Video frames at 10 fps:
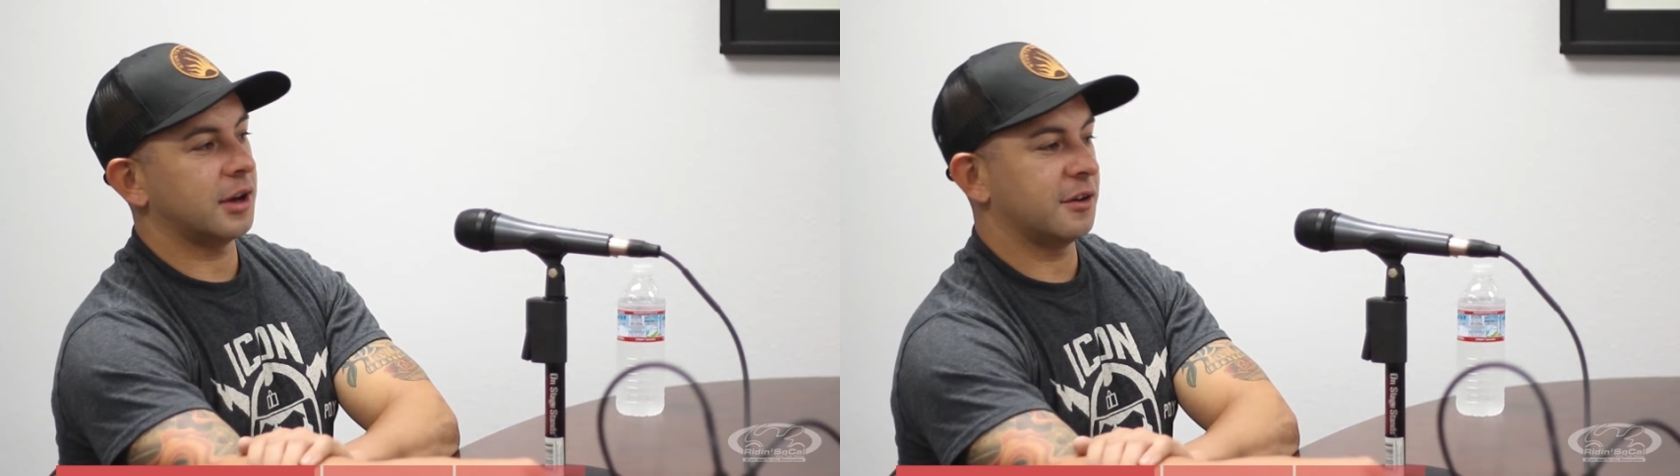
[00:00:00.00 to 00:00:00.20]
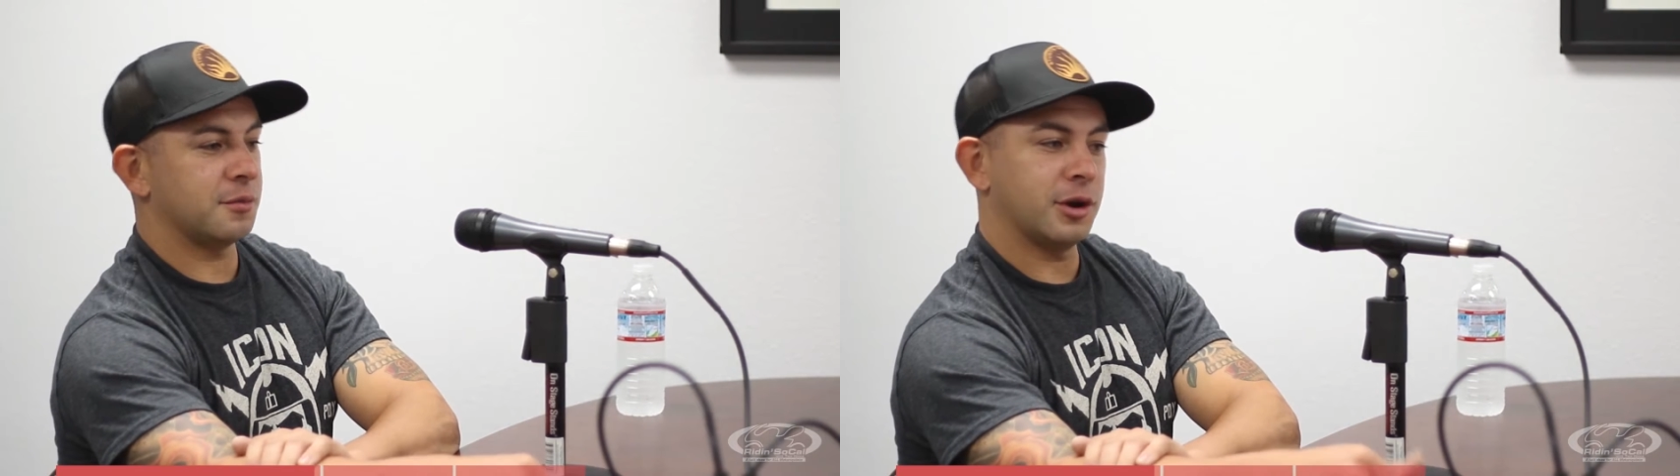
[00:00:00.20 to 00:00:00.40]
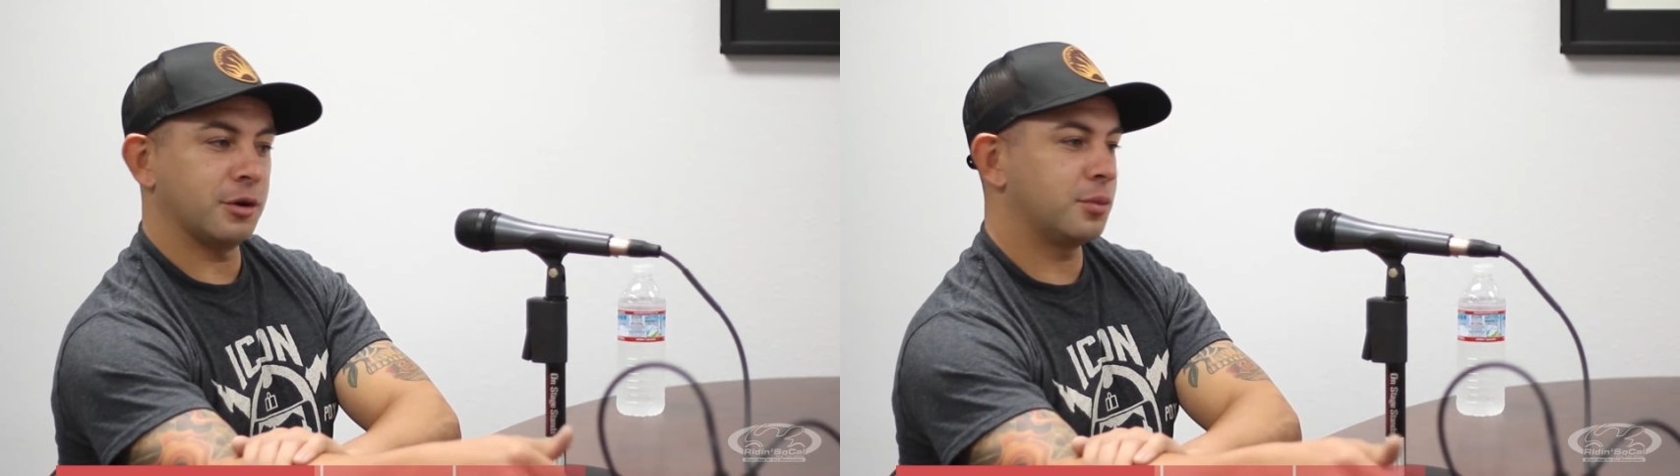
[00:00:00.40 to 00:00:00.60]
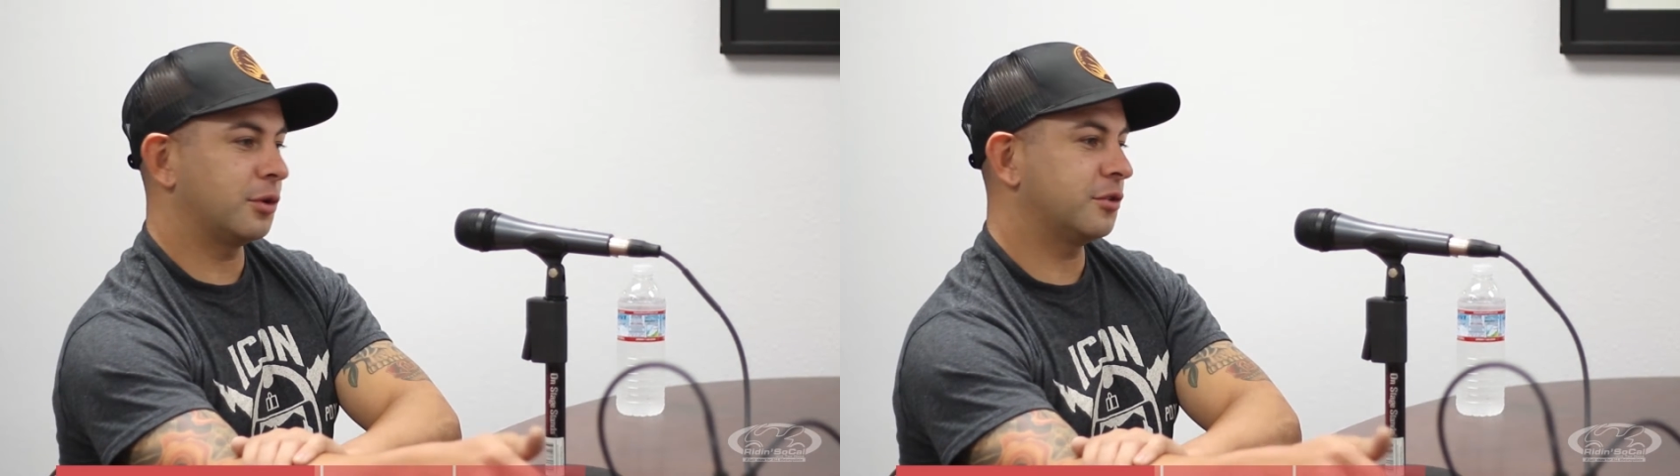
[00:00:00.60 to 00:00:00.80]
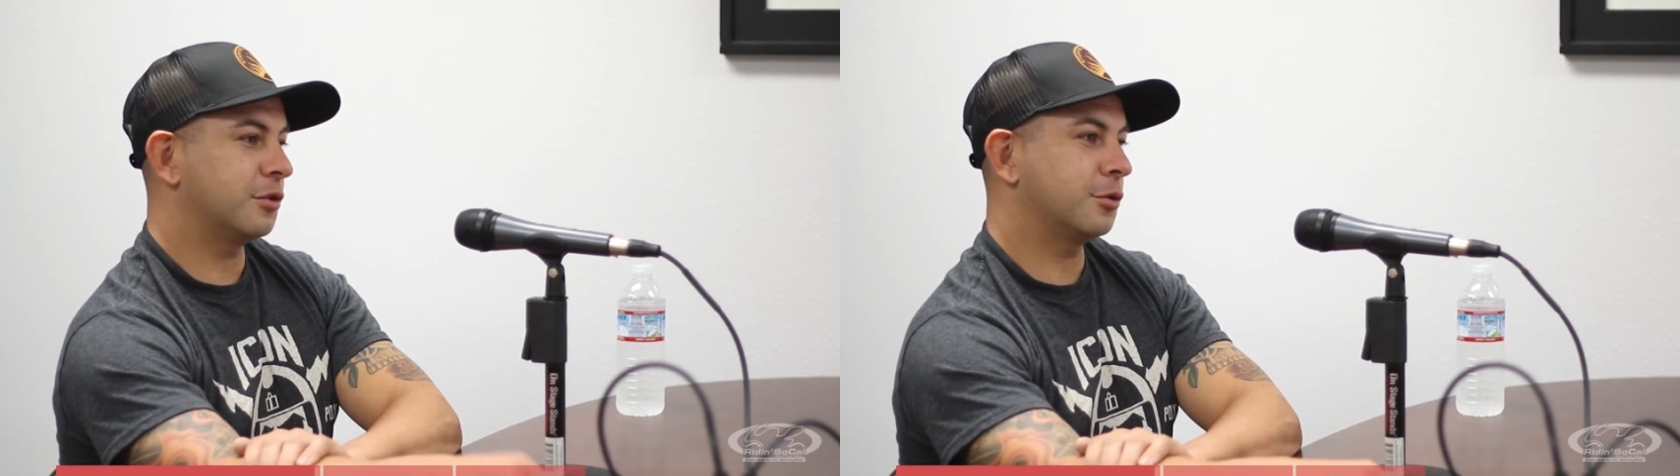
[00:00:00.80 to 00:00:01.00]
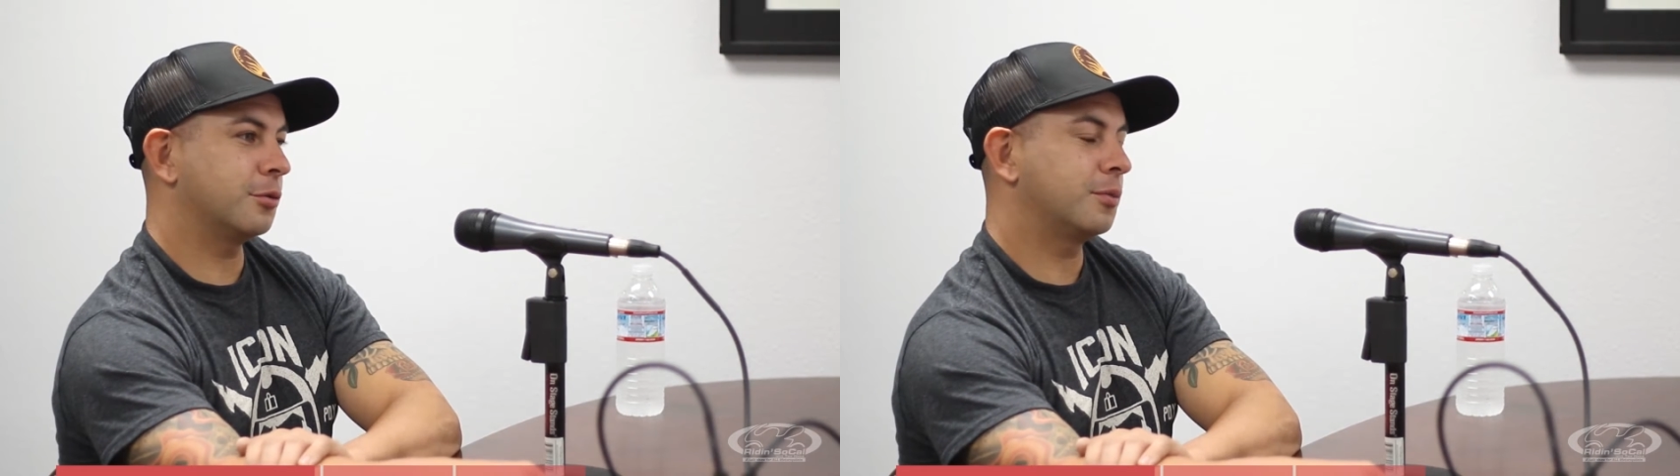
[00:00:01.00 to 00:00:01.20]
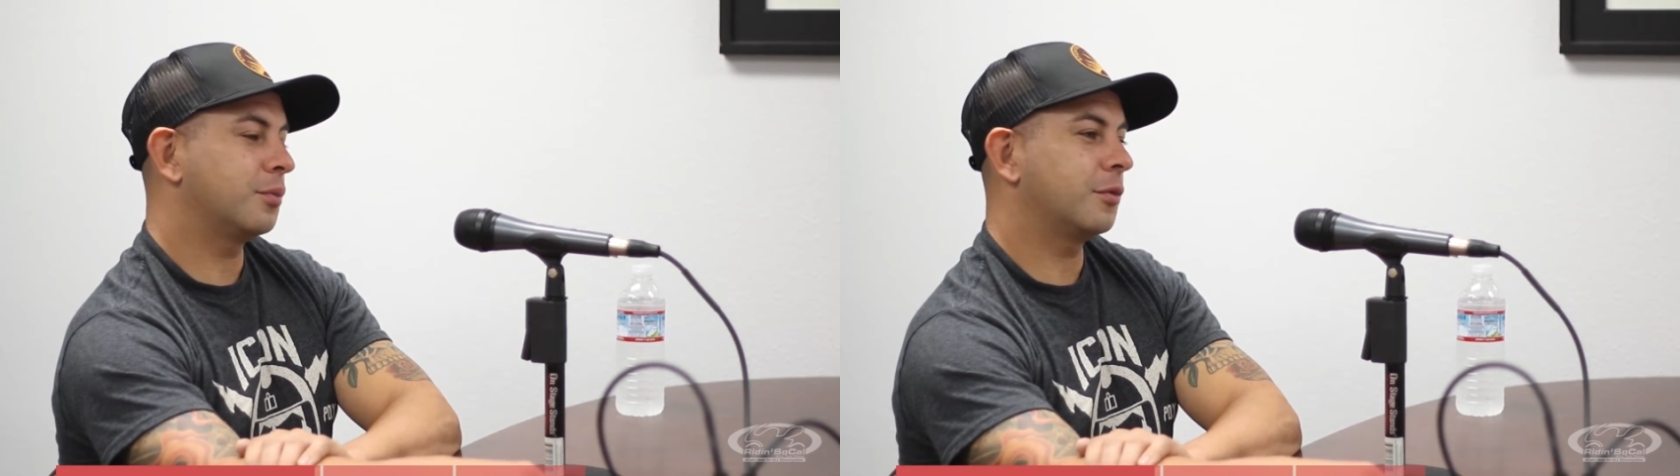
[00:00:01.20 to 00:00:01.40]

I have my own personal